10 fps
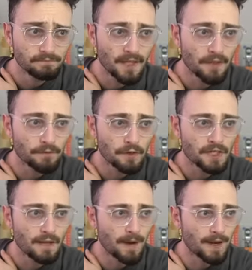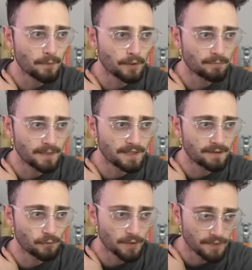the first game, my opponent played
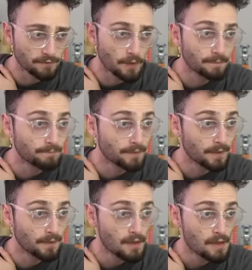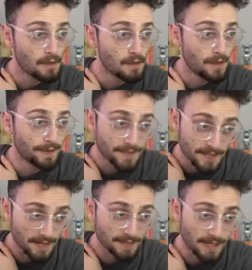d4, c4. In the
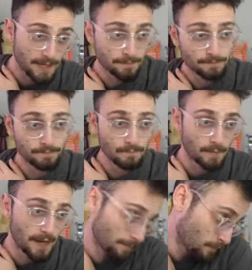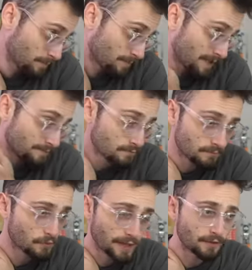second game, my opponent played
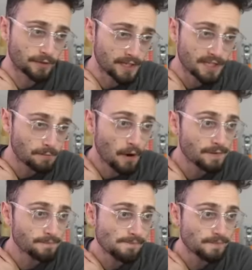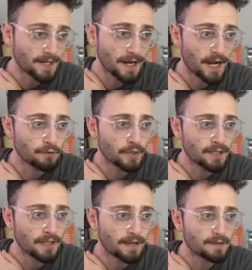regular king's pawn, and I
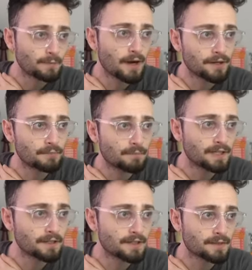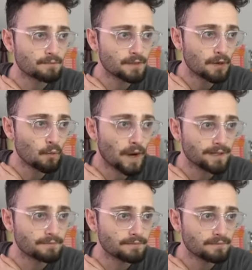really like the modern because, you know,
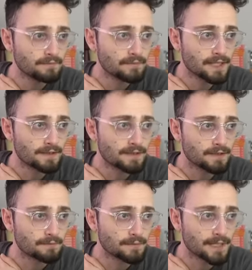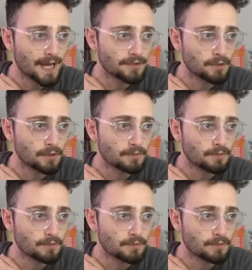white tends to castle